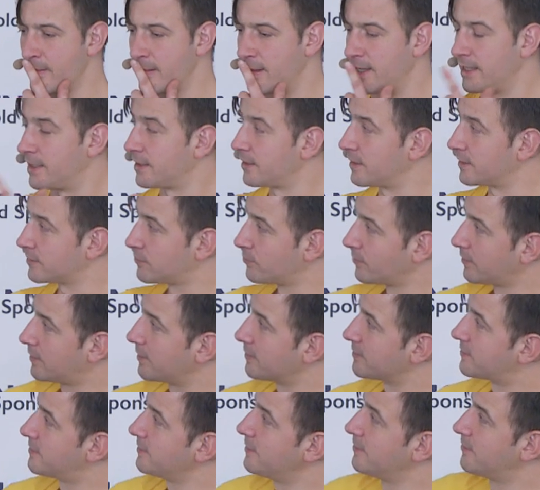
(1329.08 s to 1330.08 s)
And as we
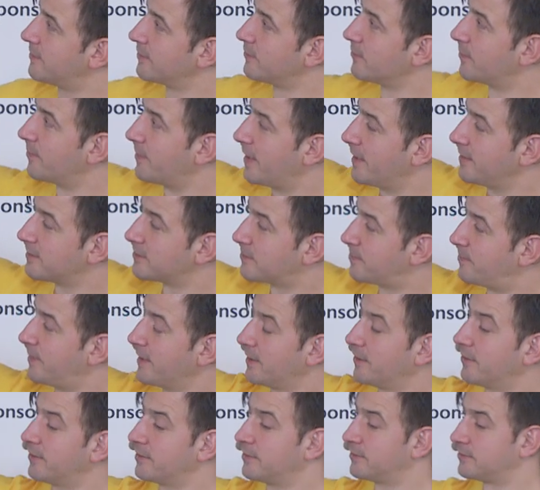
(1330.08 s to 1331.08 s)
can see, the domain is
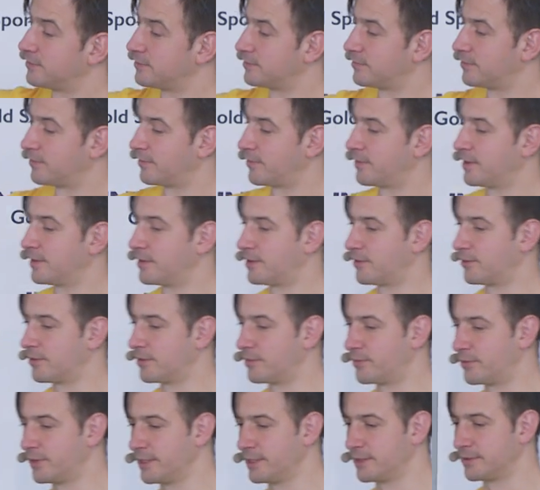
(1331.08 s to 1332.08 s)
bigger than our
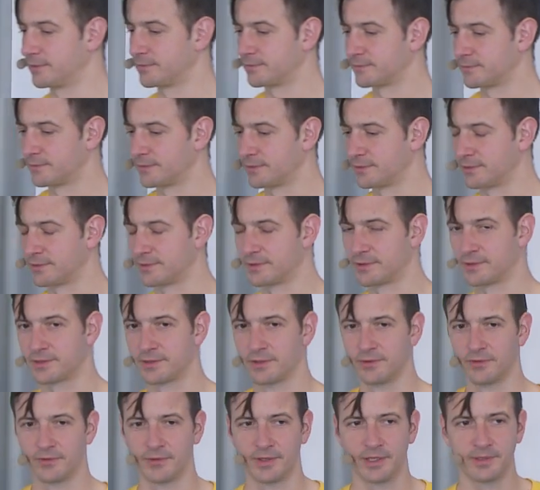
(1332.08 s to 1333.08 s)
brain.
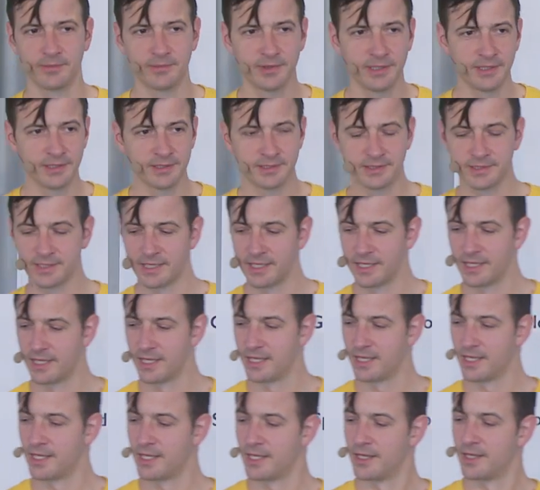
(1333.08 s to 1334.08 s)
So that means
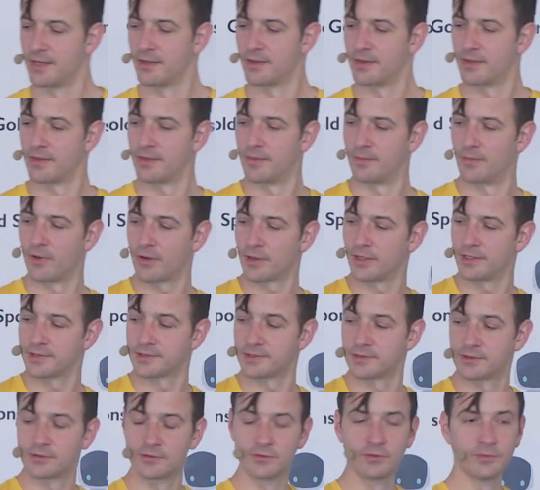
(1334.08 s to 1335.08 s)
the model
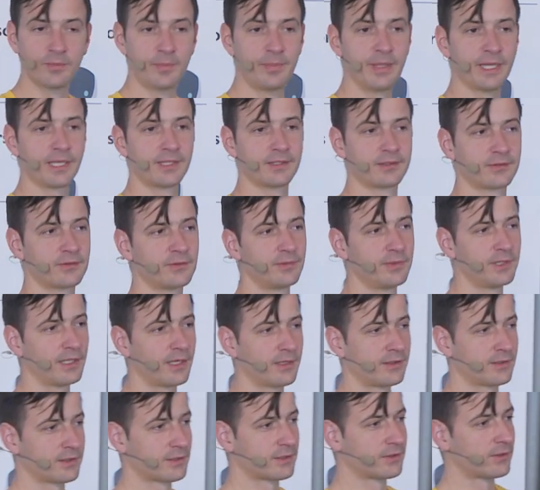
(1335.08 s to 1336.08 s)
is too big to be
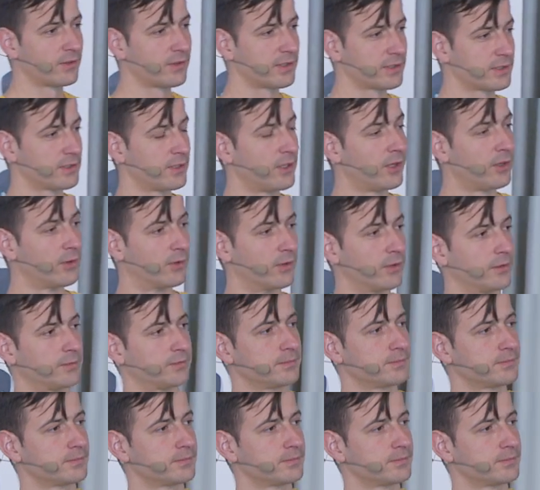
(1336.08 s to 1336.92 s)
understood as a whole.